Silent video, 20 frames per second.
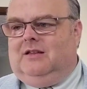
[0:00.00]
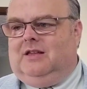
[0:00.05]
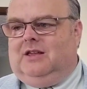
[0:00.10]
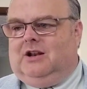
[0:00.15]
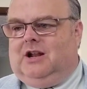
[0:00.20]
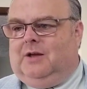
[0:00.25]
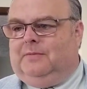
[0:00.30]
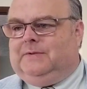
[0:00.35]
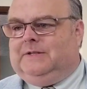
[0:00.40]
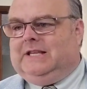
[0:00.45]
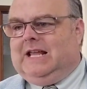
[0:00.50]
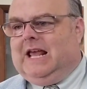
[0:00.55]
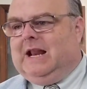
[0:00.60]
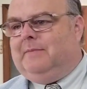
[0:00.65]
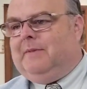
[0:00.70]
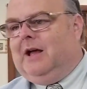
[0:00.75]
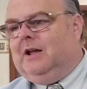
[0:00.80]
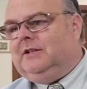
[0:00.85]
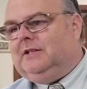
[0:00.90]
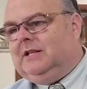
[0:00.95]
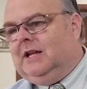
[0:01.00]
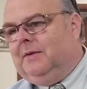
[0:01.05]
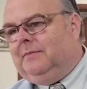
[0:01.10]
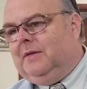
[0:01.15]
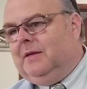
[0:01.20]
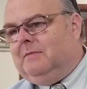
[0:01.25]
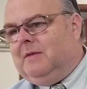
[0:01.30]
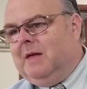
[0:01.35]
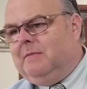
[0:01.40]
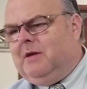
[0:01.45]
you know, upset about
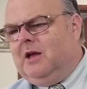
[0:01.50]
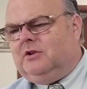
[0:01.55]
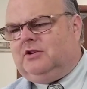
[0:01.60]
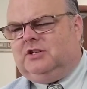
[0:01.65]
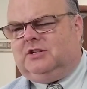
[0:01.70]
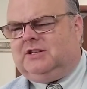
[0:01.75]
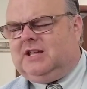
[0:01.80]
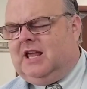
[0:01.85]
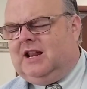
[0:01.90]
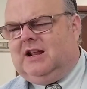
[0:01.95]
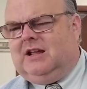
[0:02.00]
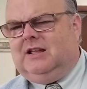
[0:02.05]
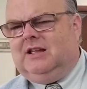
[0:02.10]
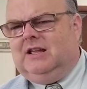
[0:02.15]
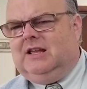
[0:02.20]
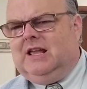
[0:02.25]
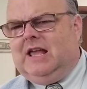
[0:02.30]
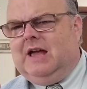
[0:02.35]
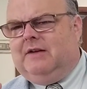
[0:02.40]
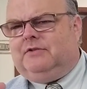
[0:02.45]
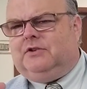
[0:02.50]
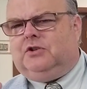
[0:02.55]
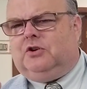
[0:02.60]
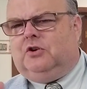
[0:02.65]
something, maybe I'll just kind of have a